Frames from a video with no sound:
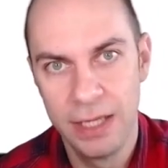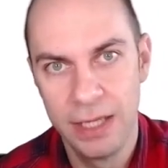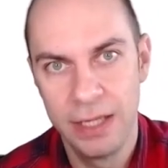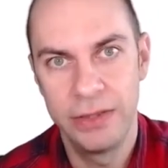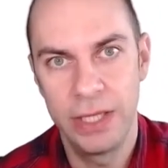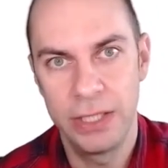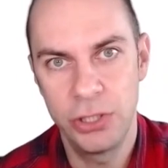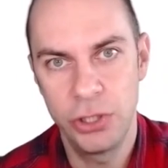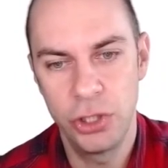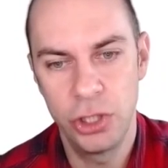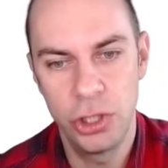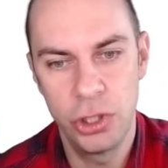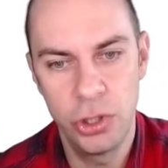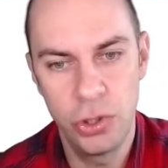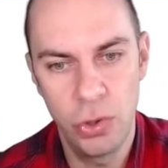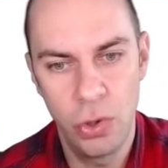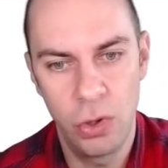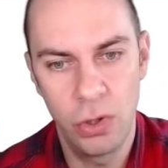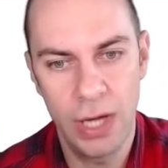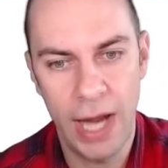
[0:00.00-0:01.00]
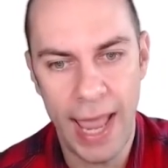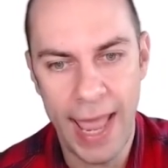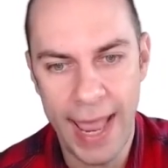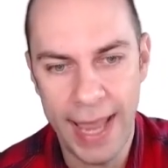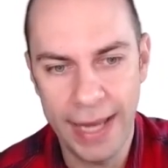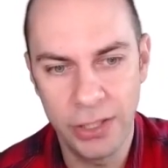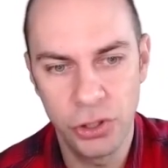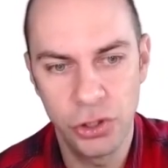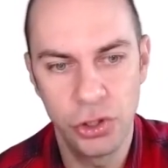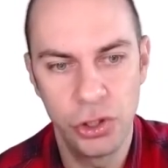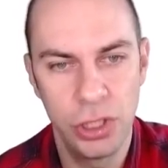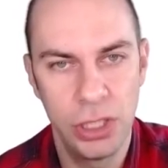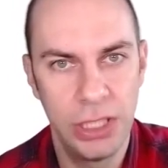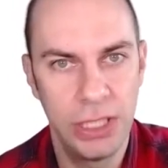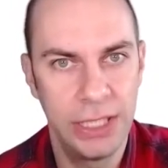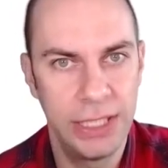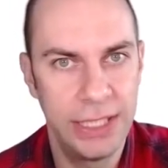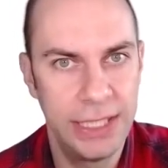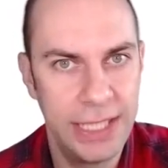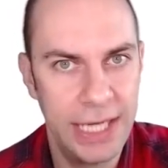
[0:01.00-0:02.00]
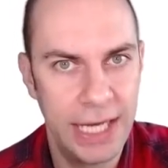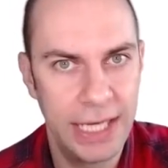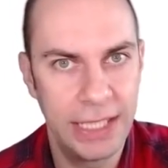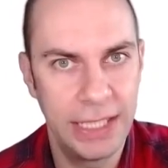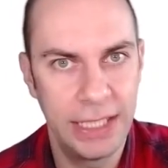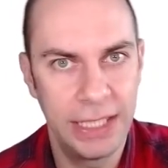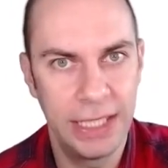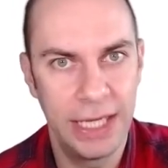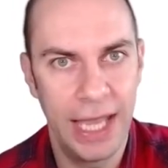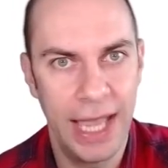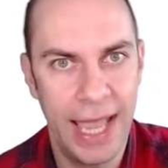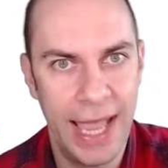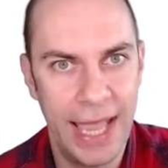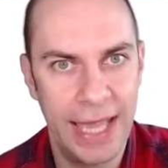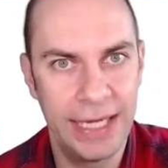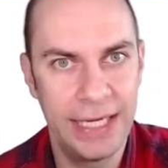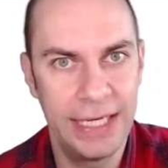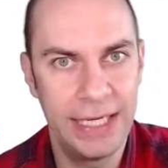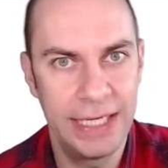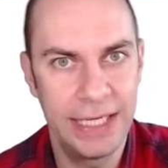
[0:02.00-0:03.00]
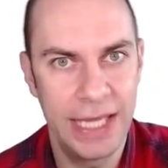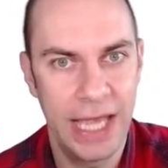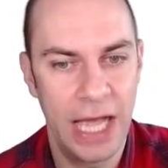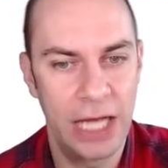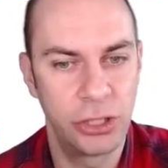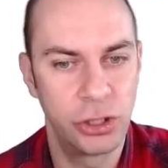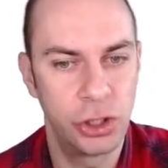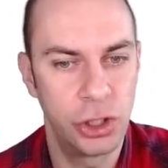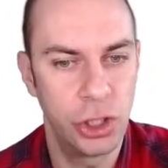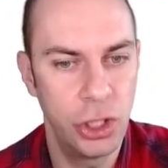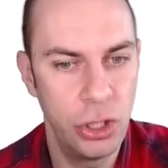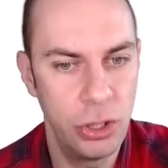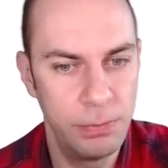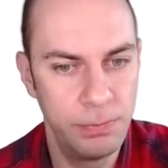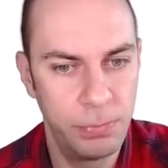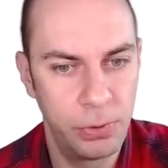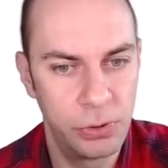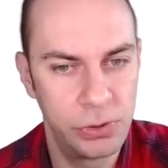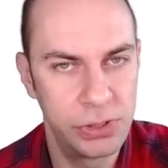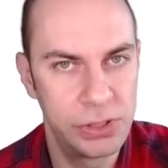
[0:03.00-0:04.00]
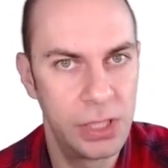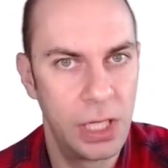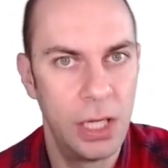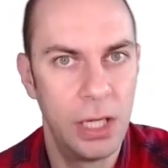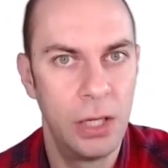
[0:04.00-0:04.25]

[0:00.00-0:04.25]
that you're not actually getting any cash coupons.